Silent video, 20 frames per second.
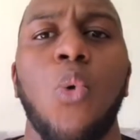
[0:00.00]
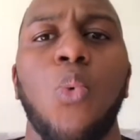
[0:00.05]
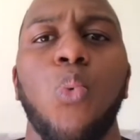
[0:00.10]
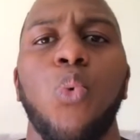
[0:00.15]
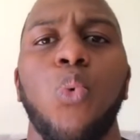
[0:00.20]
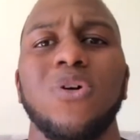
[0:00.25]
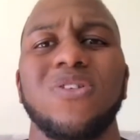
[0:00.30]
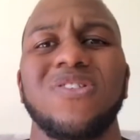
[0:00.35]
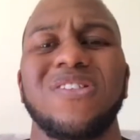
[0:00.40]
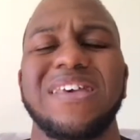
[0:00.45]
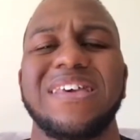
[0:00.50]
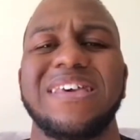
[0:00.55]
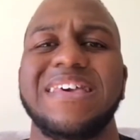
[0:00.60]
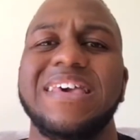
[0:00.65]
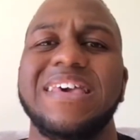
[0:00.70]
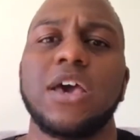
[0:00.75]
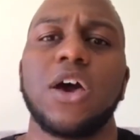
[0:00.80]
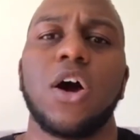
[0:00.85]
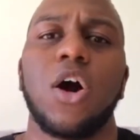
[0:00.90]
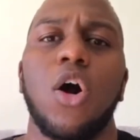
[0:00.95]
was
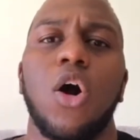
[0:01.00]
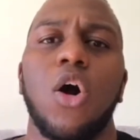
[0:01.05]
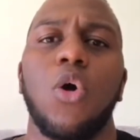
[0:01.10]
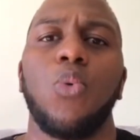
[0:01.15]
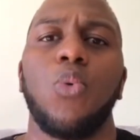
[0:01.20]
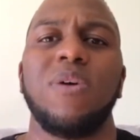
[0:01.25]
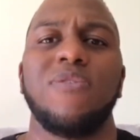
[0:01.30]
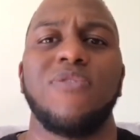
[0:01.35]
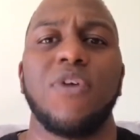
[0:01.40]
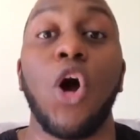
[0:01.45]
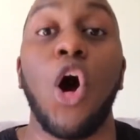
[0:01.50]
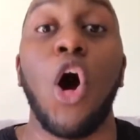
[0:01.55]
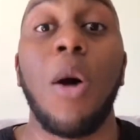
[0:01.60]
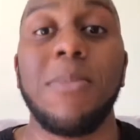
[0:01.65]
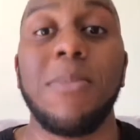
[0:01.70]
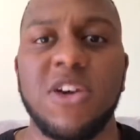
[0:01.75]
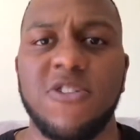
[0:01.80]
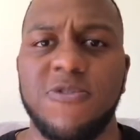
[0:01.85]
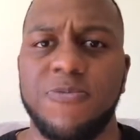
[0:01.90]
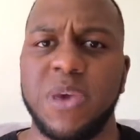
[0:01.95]
here with an
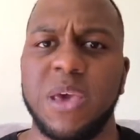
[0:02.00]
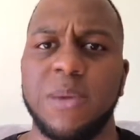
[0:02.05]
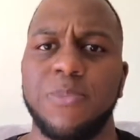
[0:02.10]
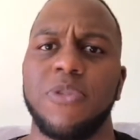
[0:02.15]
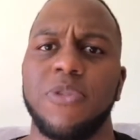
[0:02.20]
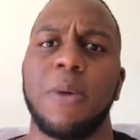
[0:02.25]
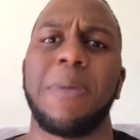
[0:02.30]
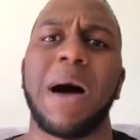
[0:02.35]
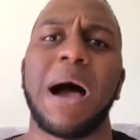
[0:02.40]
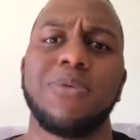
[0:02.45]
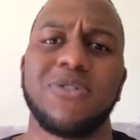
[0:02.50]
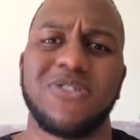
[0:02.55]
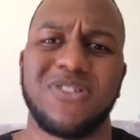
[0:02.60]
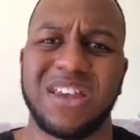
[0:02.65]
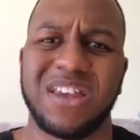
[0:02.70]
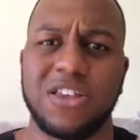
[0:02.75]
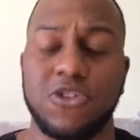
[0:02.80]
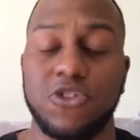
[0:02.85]
army of people. And the Bible said he